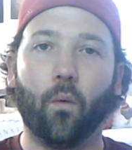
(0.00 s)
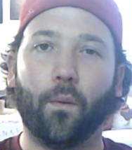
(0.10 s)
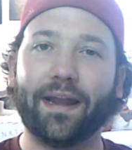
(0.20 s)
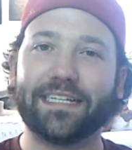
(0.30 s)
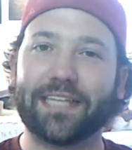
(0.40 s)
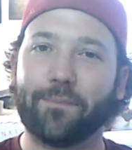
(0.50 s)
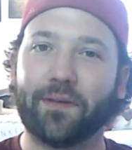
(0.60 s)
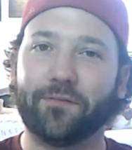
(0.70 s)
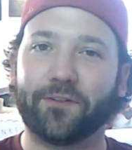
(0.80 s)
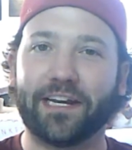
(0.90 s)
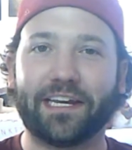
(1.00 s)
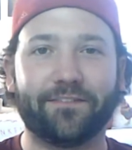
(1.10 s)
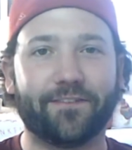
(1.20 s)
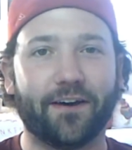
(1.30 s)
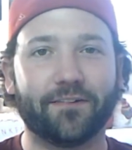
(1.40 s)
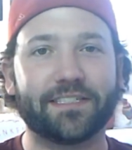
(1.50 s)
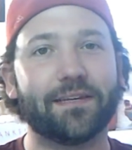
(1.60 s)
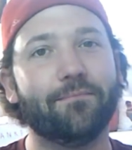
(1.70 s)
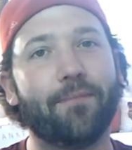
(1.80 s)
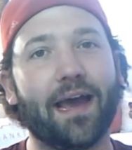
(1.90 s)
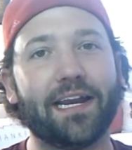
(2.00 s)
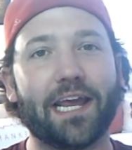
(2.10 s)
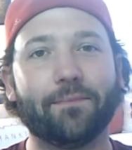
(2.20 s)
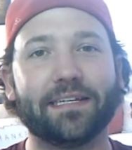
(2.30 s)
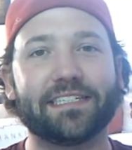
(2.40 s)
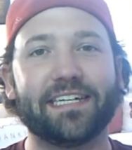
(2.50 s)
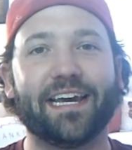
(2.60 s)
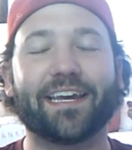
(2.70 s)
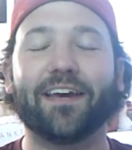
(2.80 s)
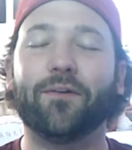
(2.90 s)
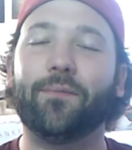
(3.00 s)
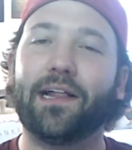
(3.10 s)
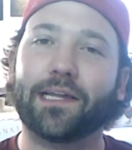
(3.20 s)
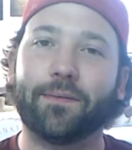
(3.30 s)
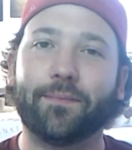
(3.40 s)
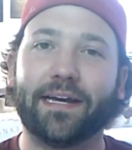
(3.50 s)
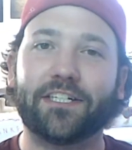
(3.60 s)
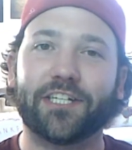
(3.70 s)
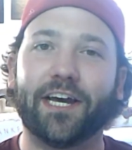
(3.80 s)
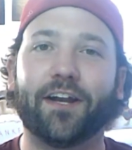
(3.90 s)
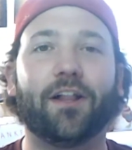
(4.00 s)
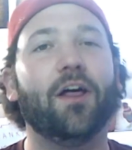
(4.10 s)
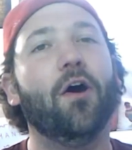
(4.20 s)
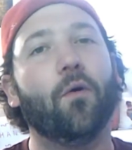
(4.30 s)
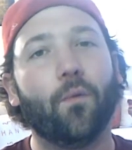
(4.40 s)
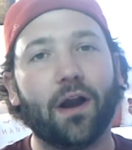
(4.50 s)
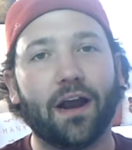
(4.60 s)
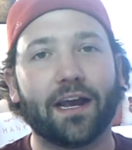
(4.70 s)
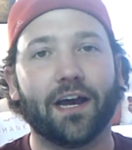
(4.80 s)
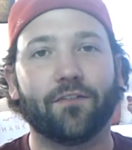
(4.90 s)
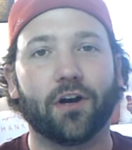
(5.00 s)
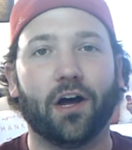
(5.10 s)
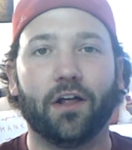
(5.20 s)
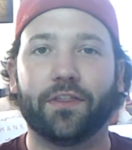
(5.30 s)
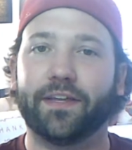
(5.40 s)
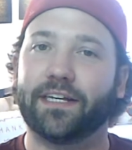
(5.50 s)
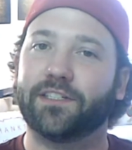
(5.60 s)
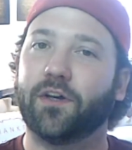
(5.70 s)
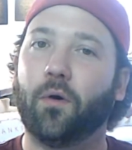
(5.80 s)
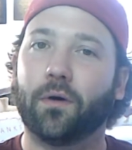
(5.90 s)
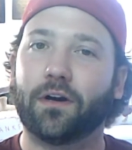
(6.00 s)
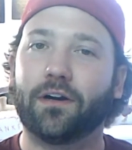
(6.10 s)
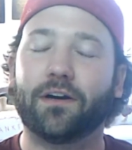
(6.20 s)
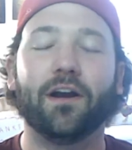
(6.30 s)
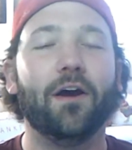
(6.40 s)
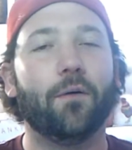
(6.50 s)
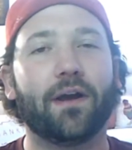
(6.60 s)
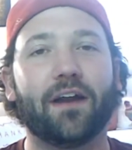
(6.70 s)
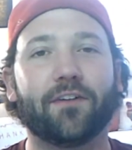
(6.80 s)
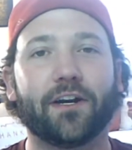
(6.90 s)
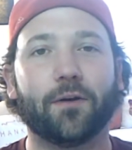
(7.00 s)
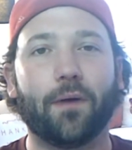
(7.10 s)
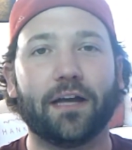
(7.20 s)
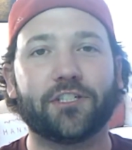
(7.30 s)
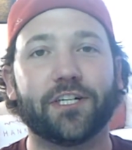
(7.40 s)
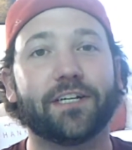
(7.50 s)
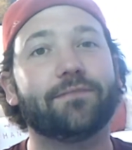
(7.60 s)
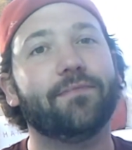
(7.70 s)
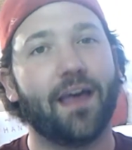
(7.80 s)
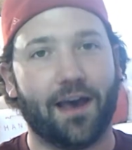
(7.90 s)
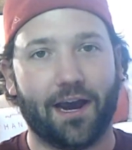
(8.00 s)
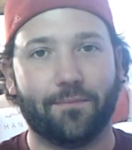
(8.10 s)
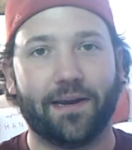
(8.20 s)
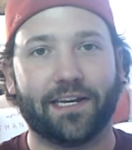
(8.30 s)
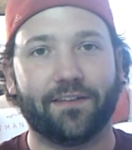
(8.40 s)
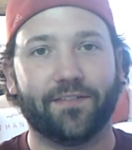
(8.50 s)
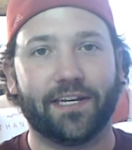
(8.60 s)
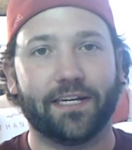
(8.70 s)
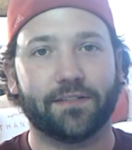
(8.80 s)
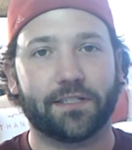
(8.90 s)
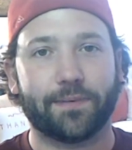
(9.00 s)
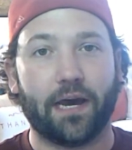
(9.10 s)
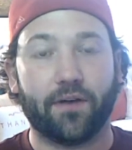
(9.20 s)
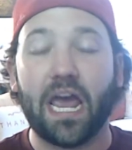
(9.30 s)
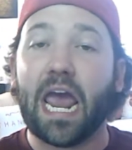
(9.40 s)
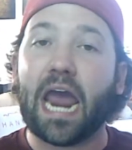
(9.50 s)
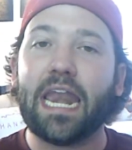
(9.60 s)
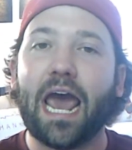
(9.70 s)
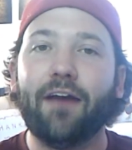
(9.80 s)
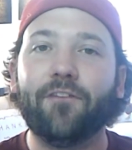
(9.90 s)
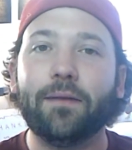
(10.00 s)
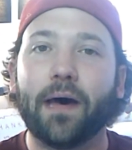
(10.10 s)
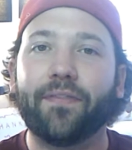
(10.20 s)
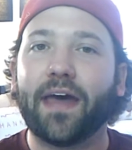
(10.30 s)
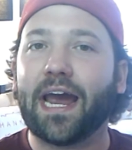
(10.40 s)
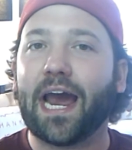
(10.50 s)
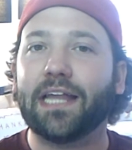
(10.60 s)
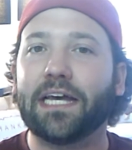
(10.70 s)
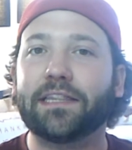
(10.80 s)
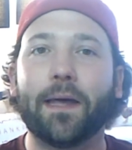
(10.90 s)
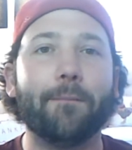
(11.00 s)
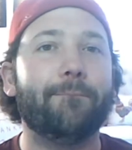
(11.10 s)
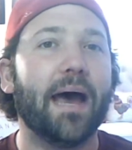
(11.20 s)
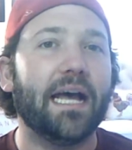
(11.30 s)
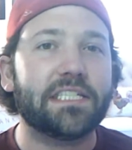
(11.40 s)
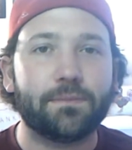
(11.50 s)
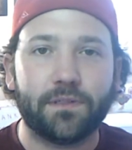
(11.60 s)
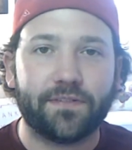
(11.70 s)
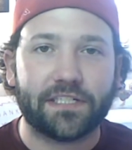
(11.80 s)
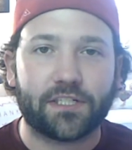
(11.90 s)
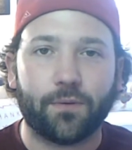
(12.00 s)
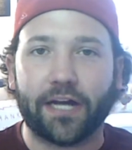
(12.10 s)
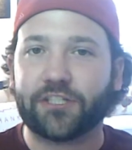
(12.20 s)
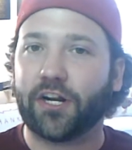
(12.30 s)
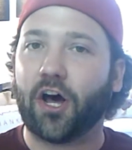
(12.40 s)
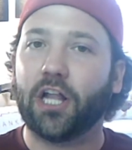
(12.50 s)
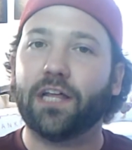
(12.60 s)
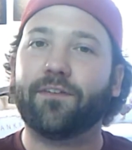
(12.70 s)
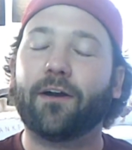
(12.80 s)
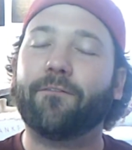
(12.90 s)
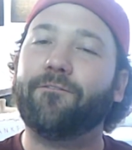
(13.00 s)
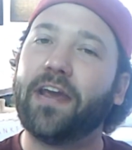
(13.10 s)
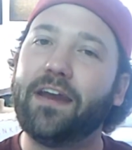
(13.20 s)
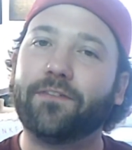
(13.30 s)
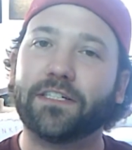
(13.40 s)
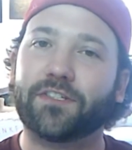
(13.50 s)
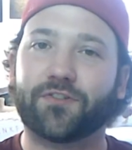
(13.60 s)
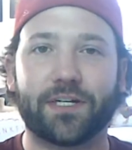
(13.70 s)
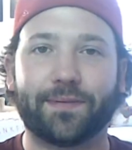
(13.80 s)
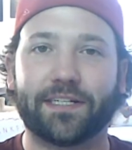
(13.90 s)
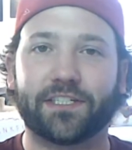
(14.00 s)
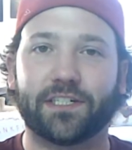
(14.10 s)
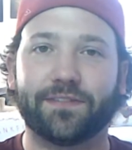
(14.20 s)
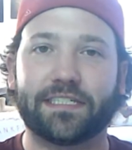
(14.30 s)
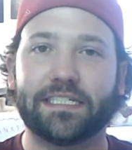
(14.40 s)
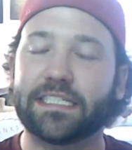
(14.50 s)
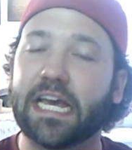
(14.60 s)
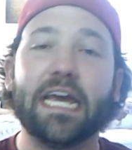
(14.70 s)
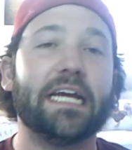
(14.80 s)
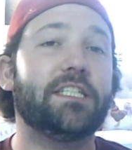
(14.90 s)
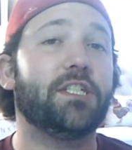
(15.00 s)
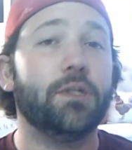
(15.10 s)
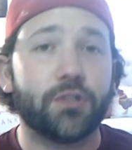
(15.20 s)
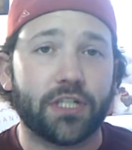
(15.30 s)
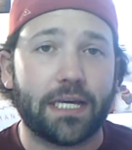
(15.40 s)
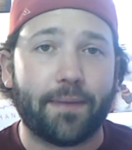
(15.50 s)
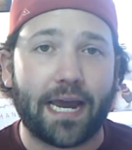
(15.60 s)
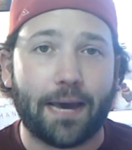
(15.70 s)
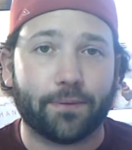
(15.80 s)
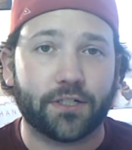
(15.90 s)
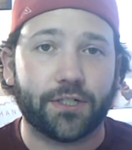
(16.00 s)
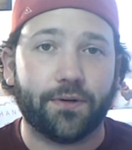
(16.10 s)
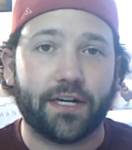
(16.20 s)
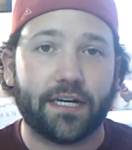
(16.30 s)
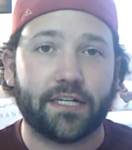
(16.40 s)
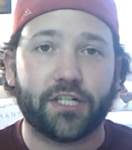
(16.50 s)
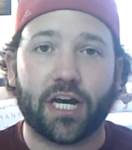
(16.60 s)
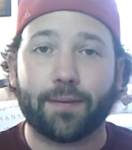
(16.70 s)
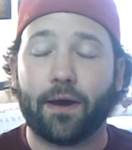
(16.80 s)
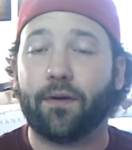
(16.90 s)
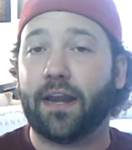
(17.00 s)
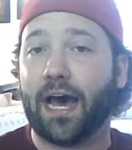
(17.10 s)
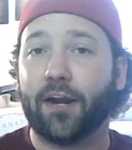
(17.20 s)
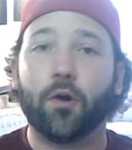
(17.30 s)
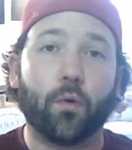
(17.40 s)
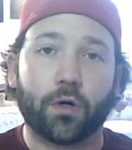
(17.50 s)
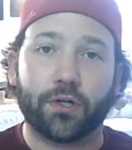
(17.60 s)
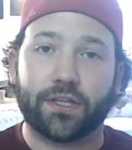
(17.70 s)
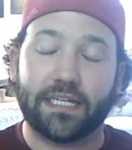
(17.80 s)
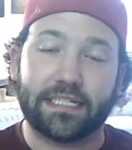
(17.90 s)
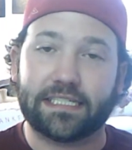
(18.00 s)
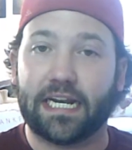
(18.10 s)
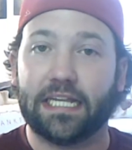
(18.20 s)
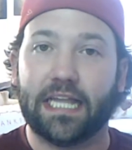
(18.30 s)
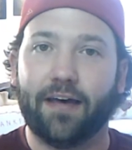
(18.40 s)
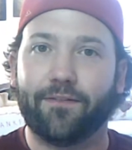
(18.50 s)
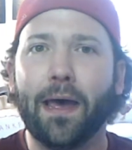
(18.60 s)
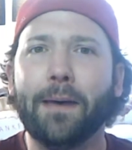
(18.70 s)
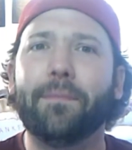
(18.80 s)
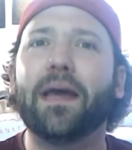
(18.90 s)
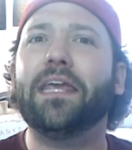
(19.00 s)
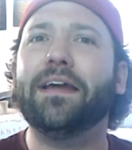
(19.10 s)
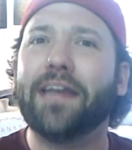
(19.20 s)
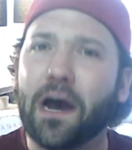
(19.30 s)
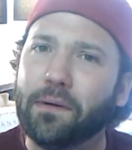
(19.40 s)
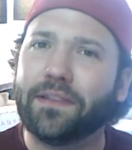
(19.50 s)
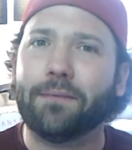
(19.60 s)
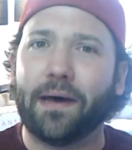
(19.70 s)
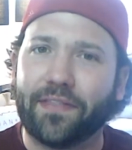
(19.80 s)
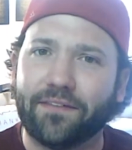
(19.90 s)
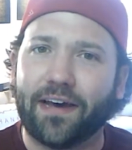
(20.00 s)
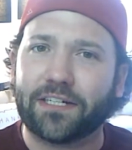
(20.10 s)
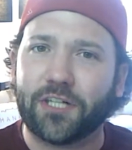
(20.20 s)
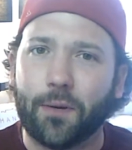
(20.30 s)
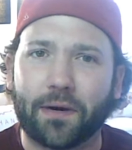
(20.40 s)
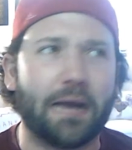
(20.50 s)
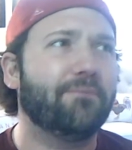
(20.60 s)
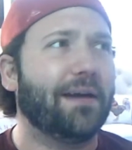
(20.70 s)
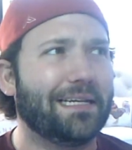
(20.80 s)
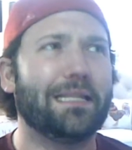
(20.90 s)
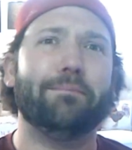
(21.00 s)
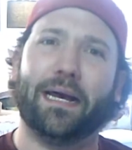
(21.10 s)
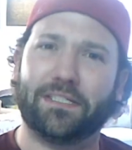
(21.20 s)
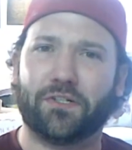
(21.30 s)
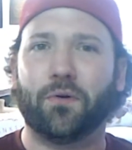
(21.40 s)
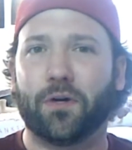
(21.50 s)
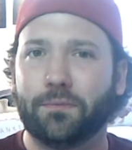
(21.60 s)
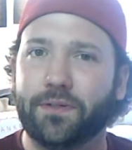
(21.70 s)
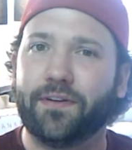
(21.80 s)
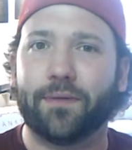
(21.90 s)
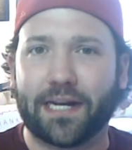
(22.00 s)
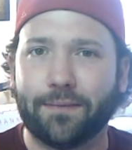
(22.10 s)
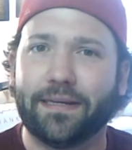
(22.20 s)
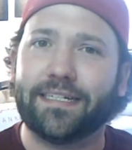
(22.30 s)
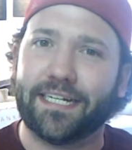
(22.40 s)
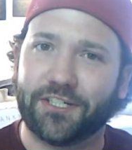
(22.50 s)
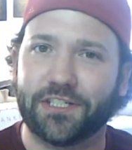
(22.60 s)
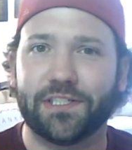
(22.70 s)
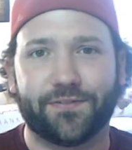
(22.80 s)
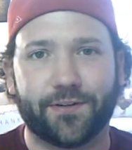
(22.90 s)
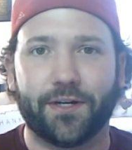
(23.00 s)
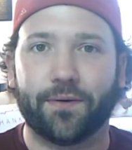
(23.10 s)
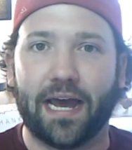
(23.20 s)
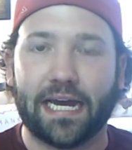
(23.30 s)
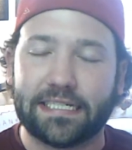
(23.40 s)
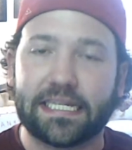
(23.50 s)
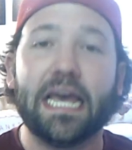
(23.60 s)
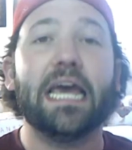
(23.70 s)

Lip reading: What is up, you freaky folks? My name is Nick, and welcome to my channel, where I cover all things horror, whatever you're watching, I'm making videos about. And every month, I highlight the best movies to watch on all of our favorite streaming services. It's usually my opportunity to talk about non-horror things that I love, but you know, in the month of October, I'm finding the best horror movie recommendations for you guys.